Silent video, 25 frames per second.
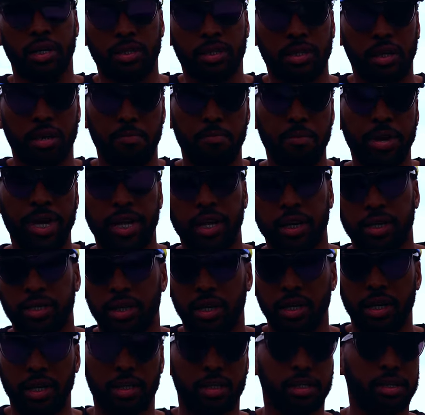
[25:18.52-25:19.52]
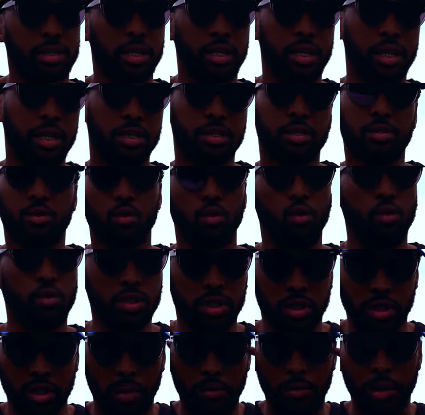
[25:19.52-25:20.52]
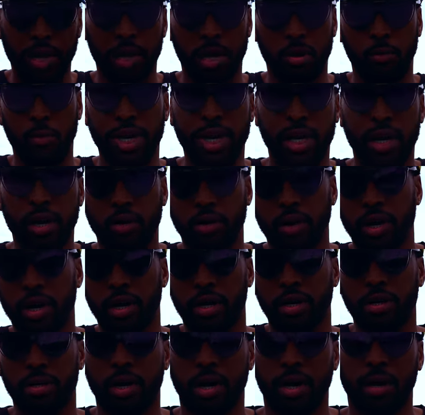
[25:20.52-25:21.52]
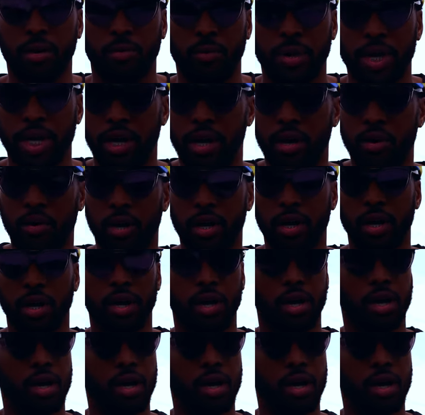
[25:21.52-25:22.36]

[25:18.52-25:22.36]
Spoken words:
committed to this, to these schools, because we hear it, you know, we hear it.